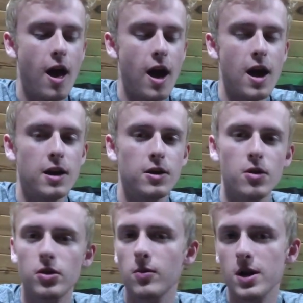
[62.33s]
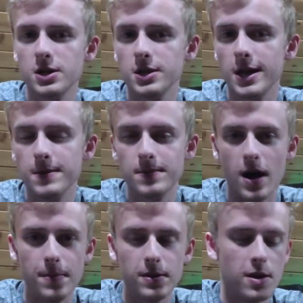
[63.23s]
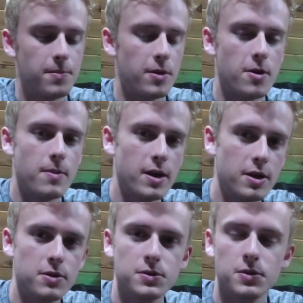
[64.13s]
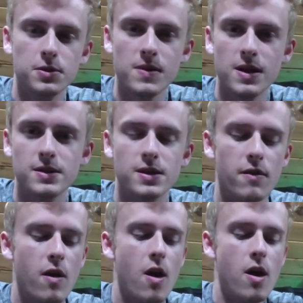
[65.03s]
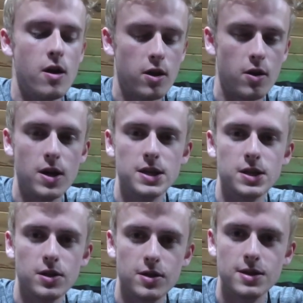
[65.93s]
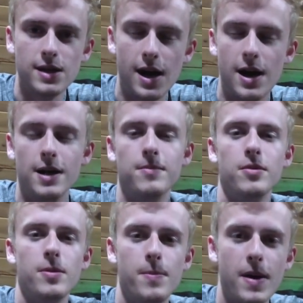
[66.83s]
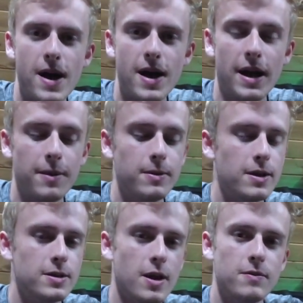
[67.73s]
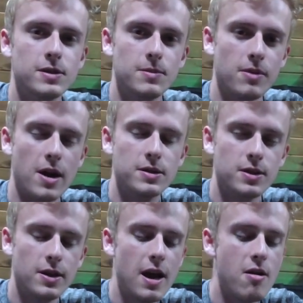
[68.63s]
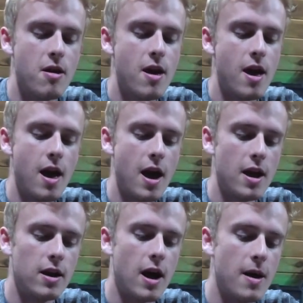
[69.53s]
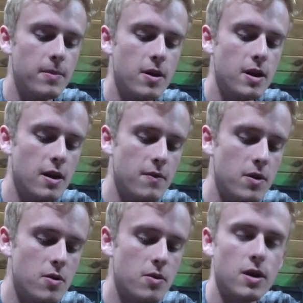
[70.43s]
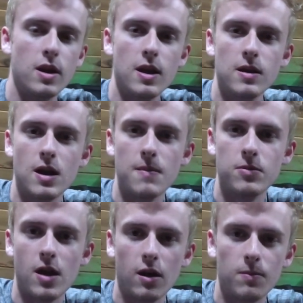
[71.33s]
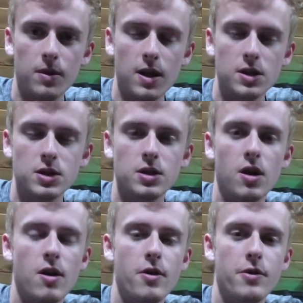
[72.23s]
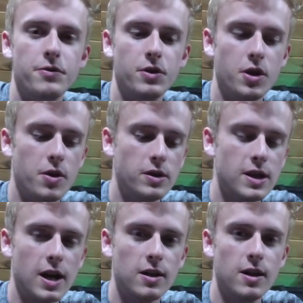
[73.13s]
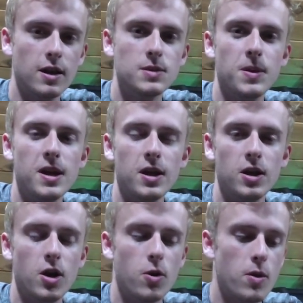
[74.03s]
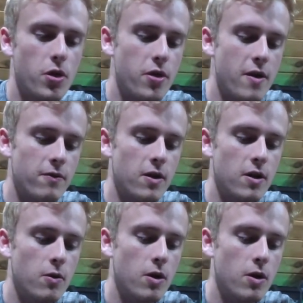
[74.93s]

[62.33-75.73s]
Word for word: And the question keeps popping up on all my, social media and stuff. Is it a good time to buy? Because obviously prices are down. And I'm going to give you an in-depth explanation of, exactly explaining, what's different.